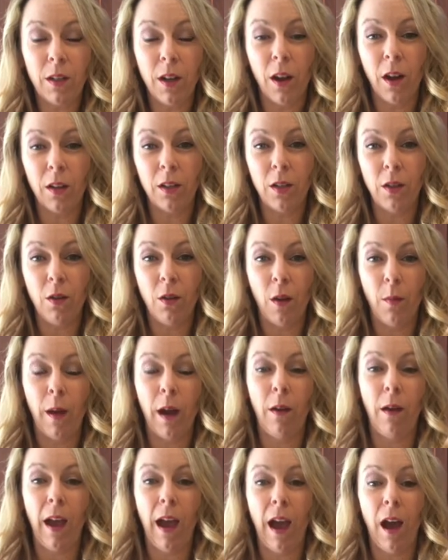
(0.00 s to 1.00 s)
talk to you
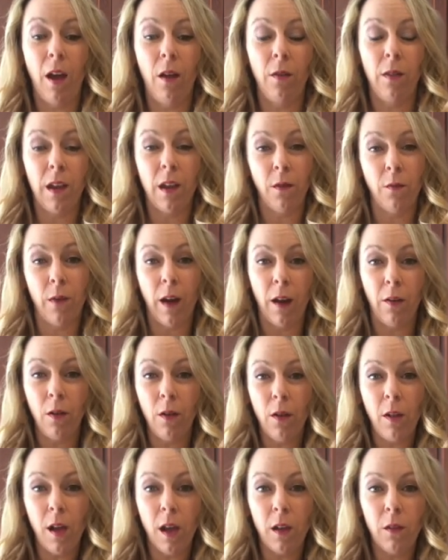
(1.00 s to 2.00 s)
about how the
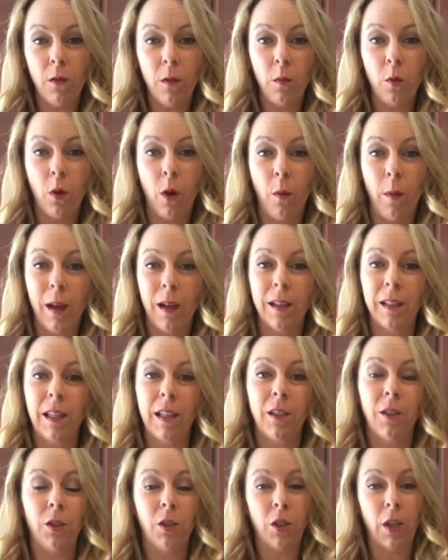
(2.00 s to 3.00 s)
EnviroCloth from Norwex
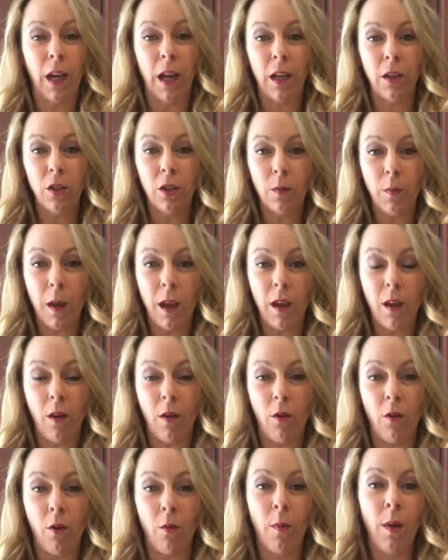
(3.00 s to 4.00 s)
has changed my
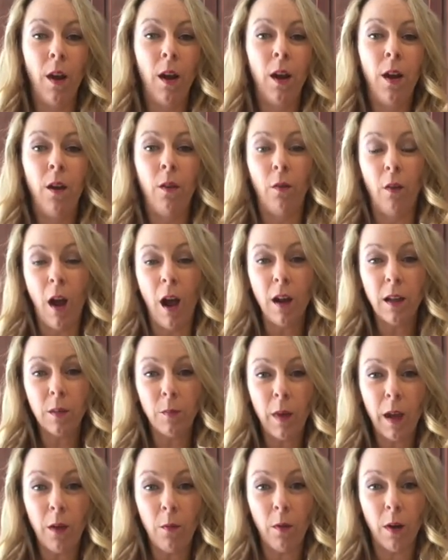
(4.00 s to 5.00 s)
home, rocked
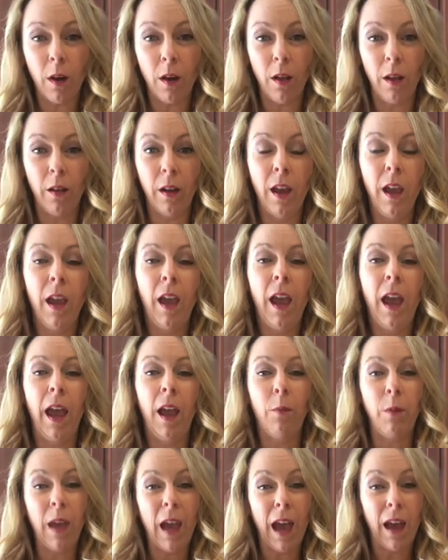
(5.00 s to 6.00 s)
my world,
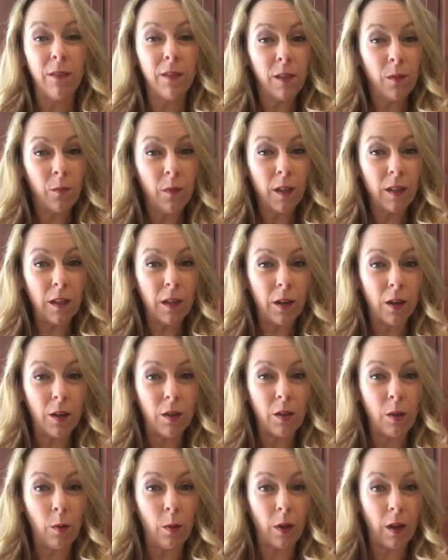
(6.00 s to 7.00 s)
and we have some
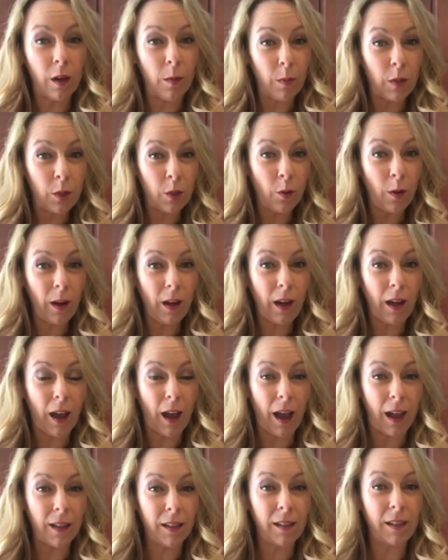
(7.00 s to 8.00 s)
visitors who are going to be joining
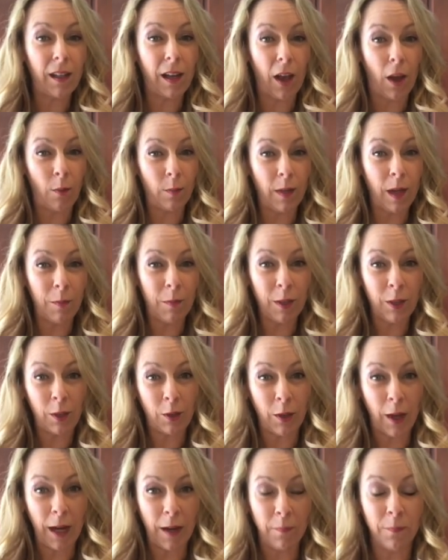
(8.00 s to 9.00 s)
us to help
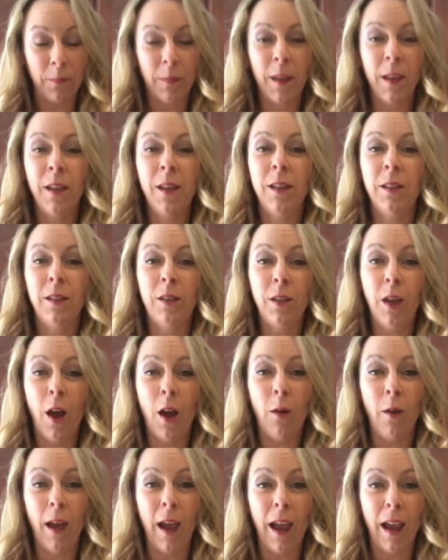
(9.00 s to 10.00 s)
demonstrate.
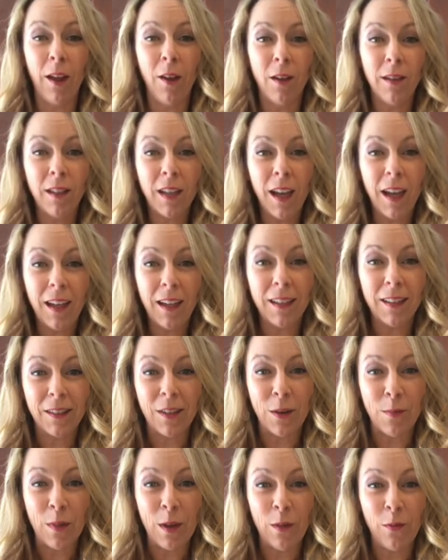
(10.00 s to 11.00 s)
So hang on tight, it's
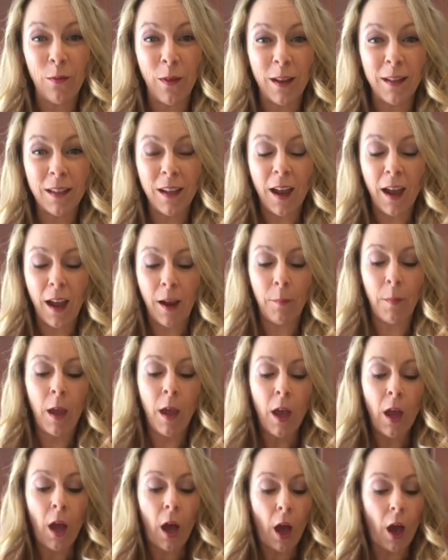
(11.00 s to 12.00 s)
going to be a fun time.
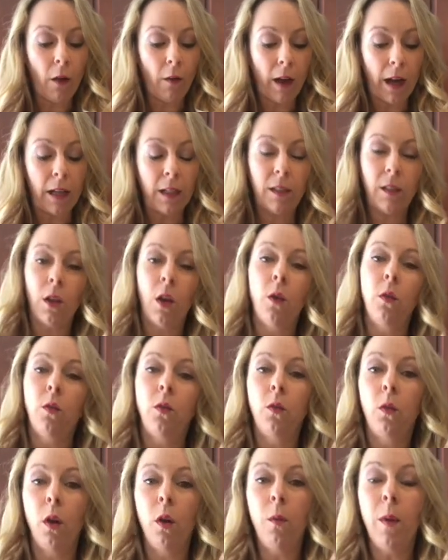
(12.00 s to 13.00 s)
All right, so
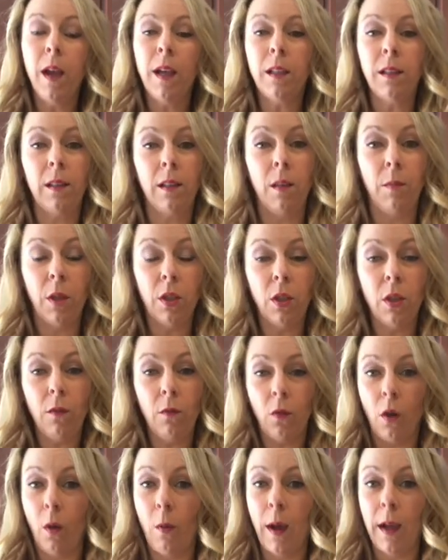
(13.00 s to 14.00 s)
Norwex, the mission
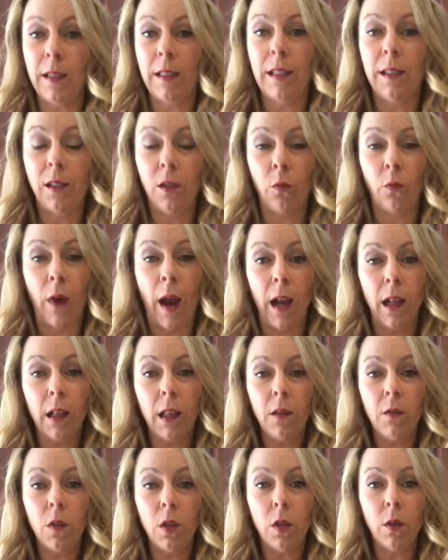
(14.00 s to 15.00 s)
of Norwex is to
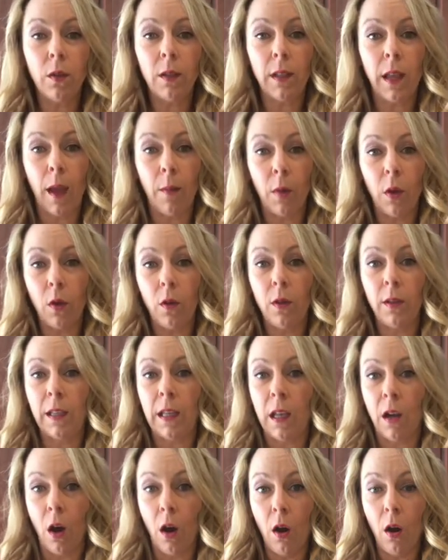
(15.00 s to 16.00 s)
radically reduce chemicals
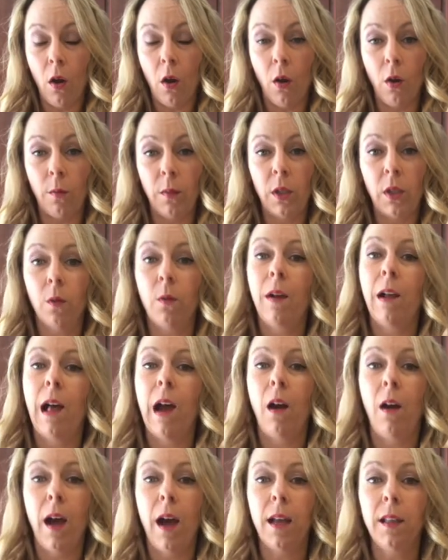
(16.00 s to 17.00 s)
in our homes to
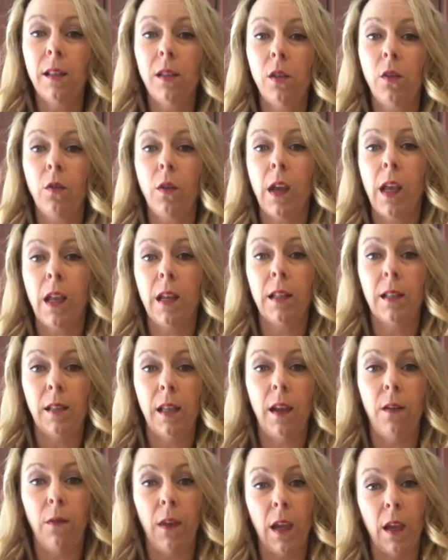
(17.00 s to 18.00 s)
allow us to create a
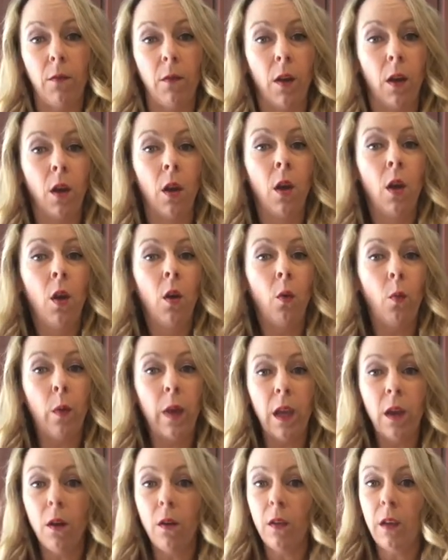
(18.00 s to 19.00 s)
safe haven.
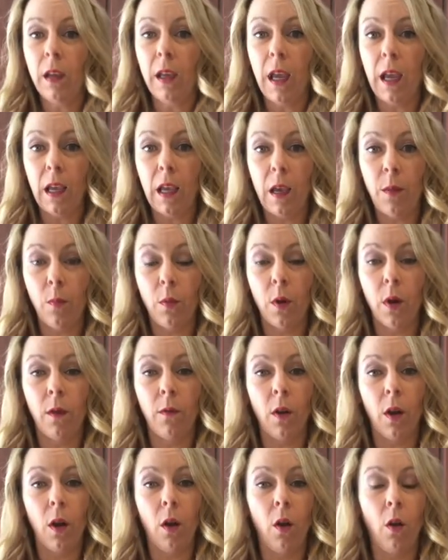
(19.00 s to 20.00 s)
We are the gatekeeper
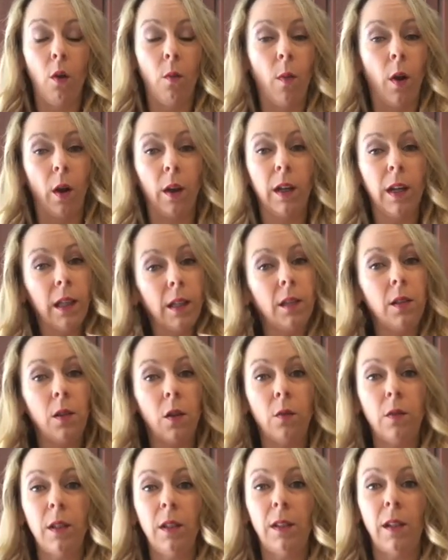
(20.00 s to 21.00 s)
of our home. Our kids
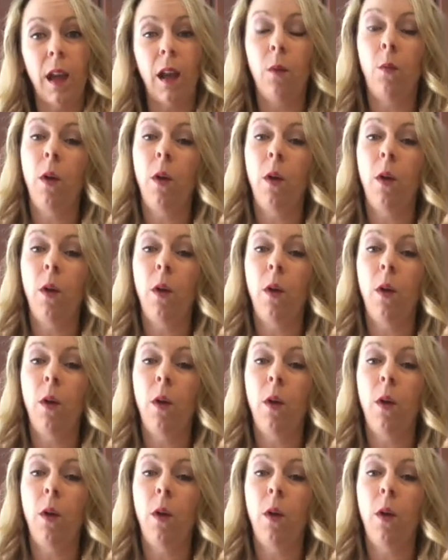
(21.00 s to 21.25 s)
don't decide